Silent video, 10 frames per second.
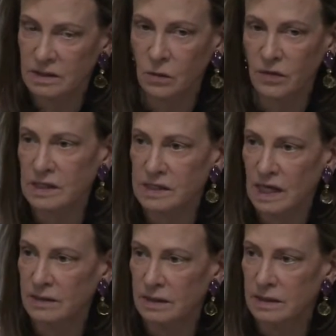so they
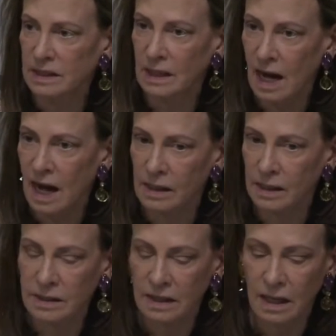said that the
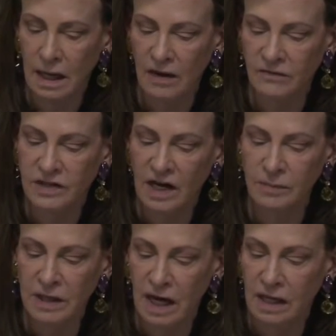island of
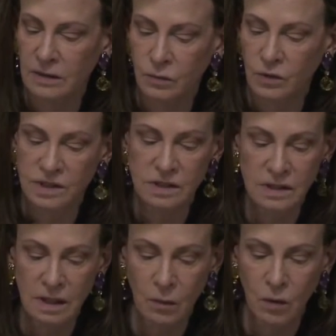Taiping Island was,
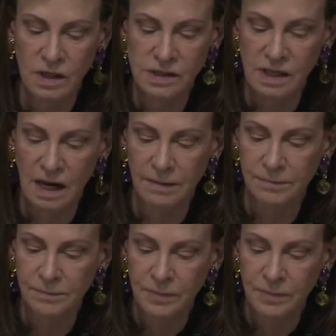was, um,